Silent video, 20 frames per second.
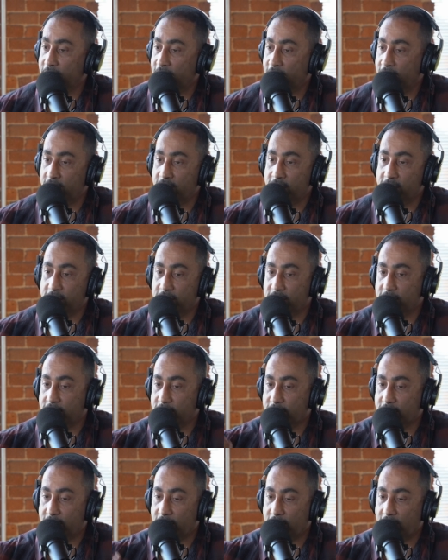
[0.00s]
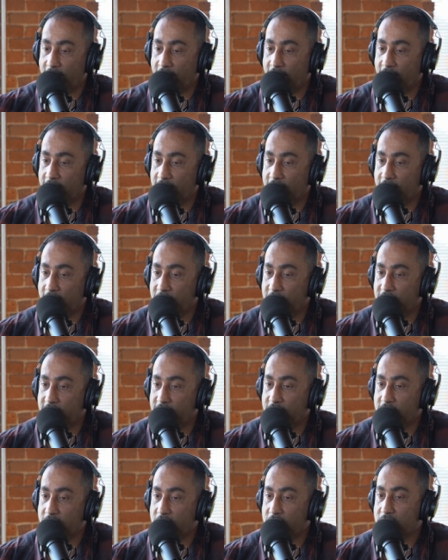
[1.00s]
And I came
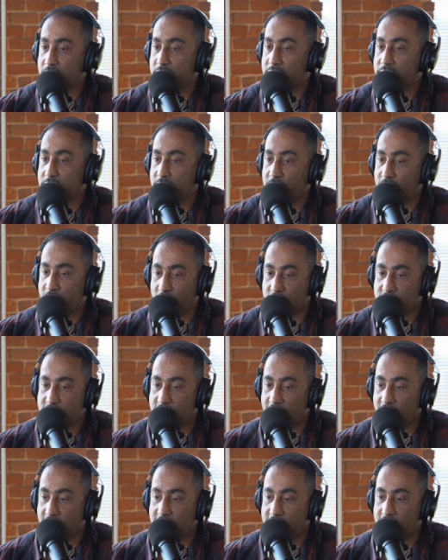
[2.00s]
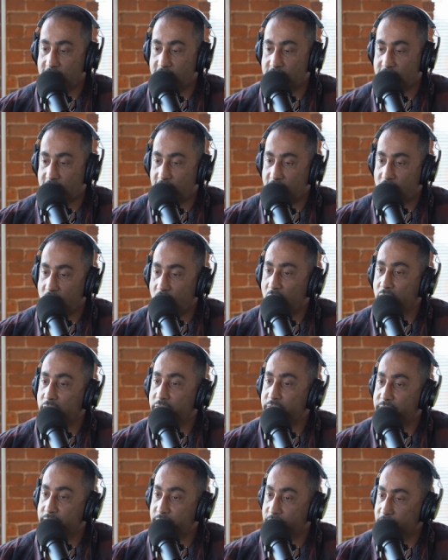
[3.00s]
in here. First thing I did is I
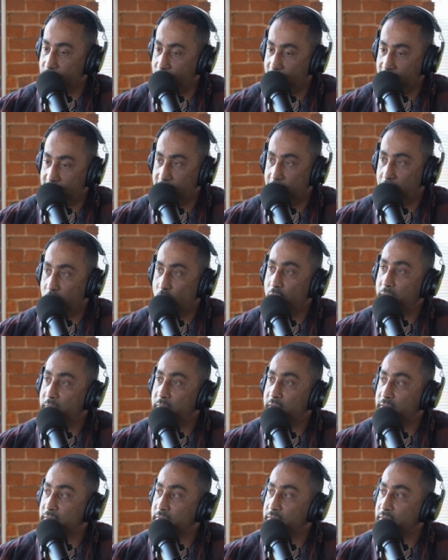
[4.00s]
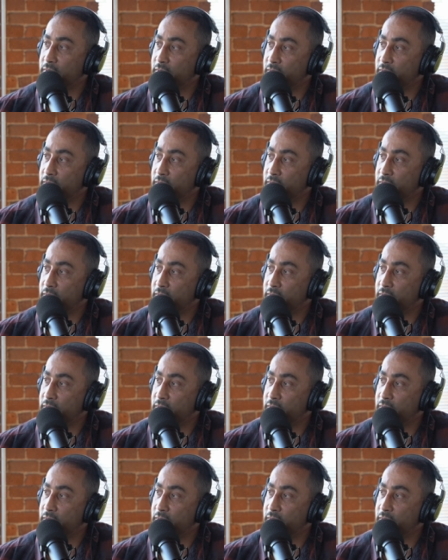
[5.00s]
called, made the appointment,